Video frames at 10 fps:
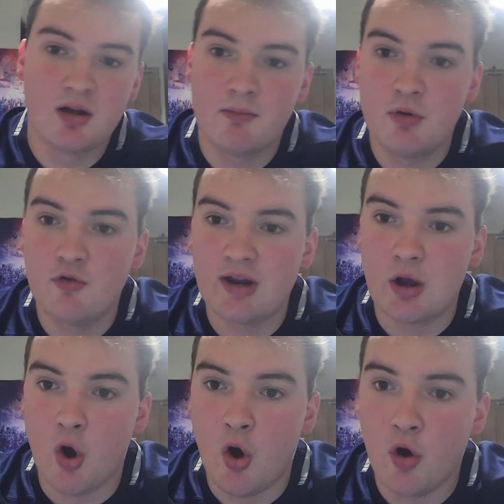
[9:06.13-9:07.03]
Moving
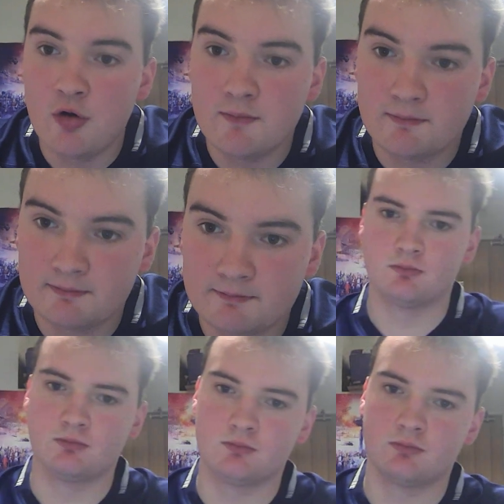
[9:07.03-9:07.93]
on.
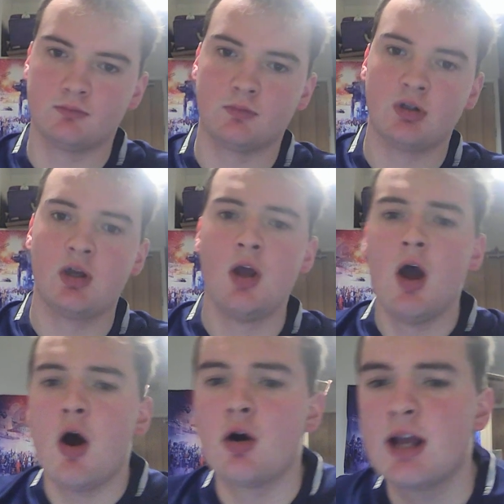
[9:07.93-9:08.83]

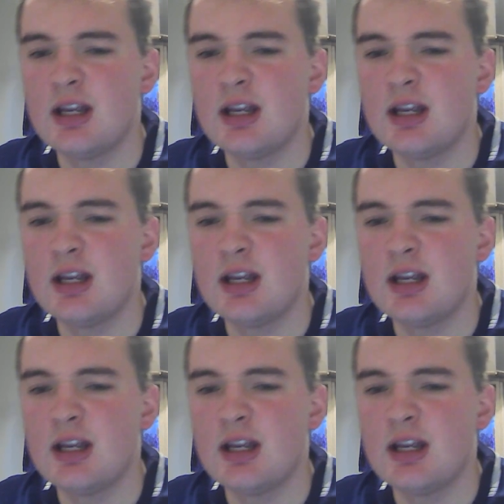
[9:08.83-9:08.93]
Okay,